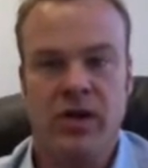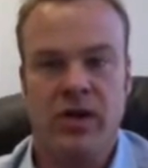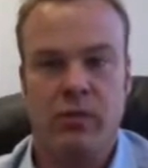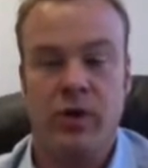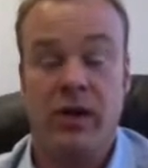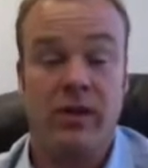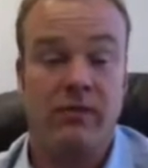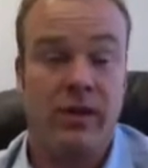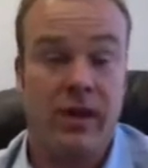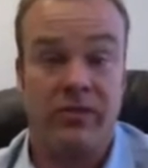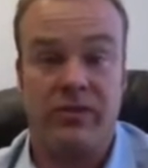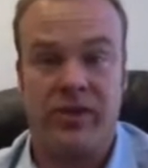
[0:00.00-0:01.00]
we haven't even had
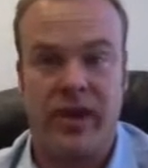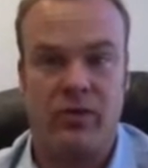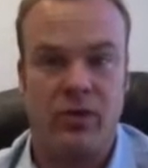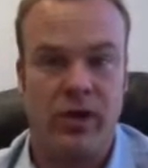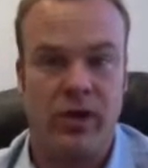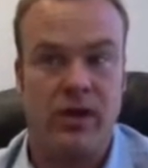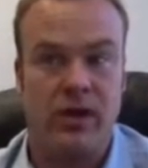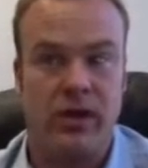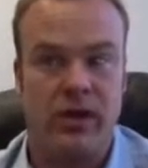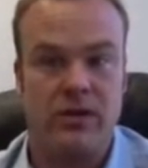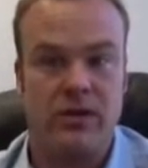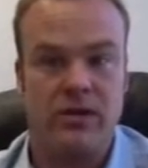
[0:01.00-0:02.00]
a flat week
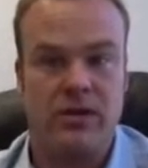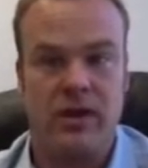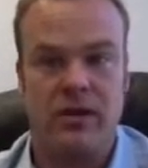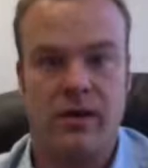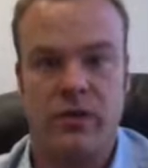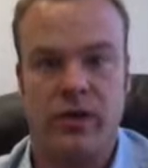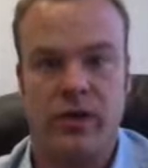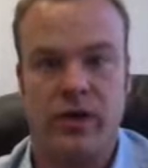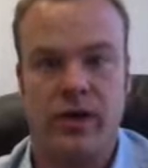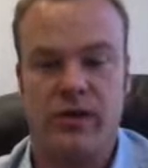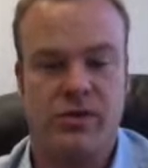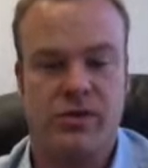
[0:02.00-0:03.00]
in organic
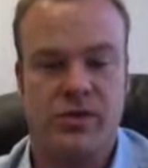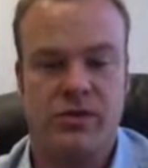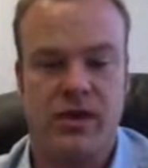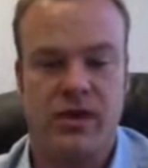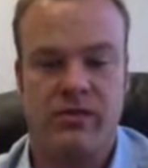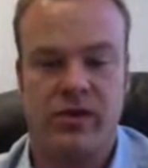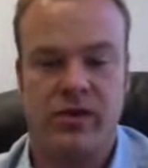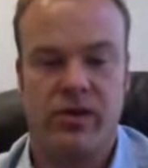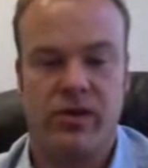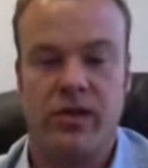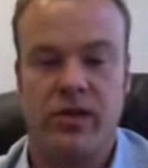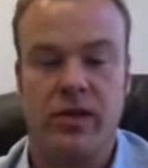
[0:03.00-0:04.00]
search traffic all
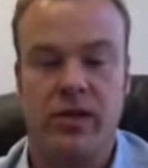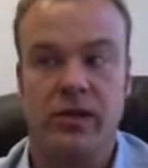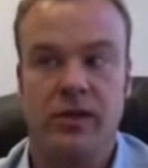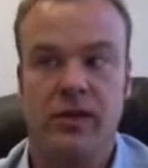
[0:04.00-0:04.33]
year.